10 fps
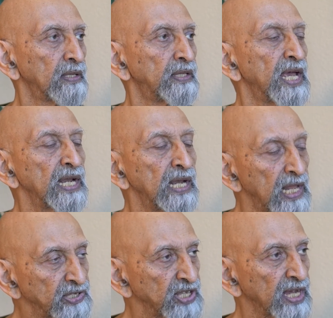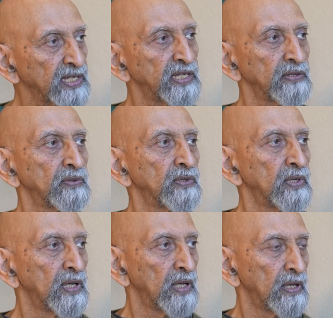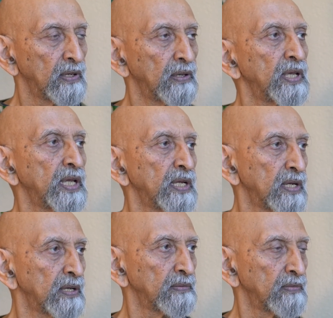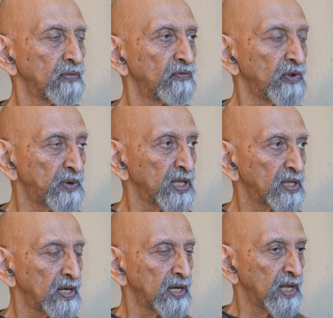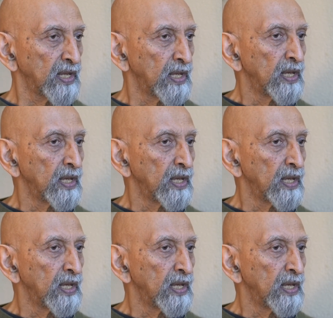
They are less active in Viparit Karni.